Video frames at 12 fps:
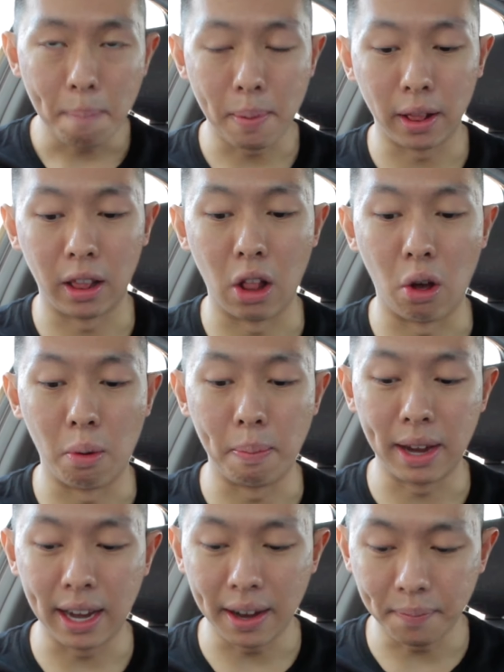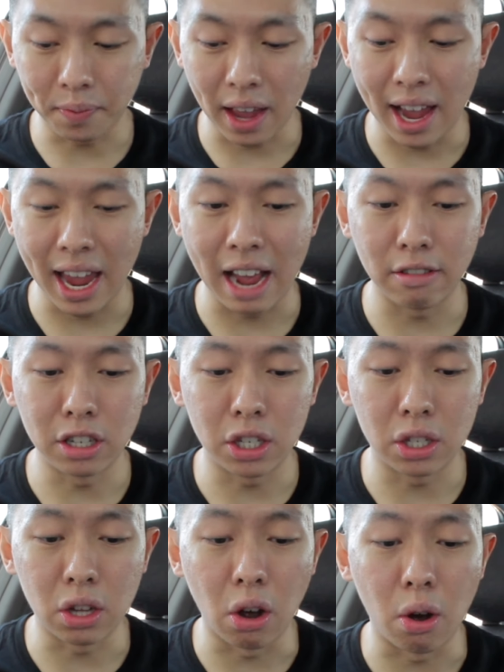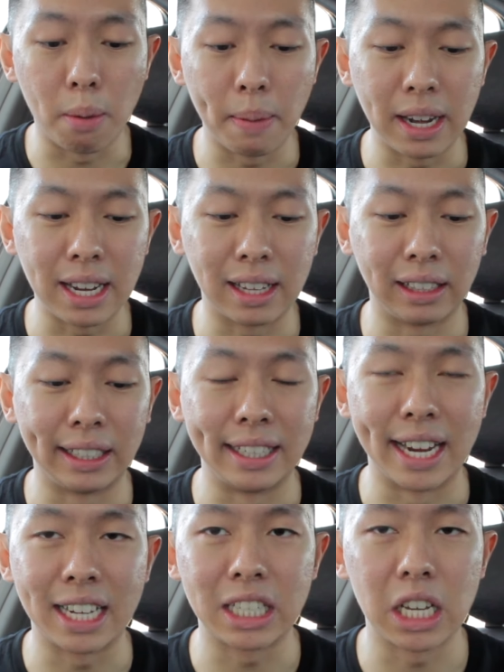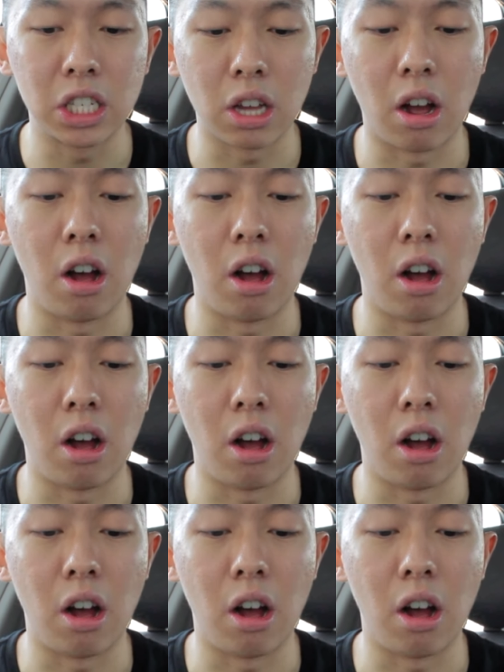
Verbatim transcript: below me, I have so many Kleenexes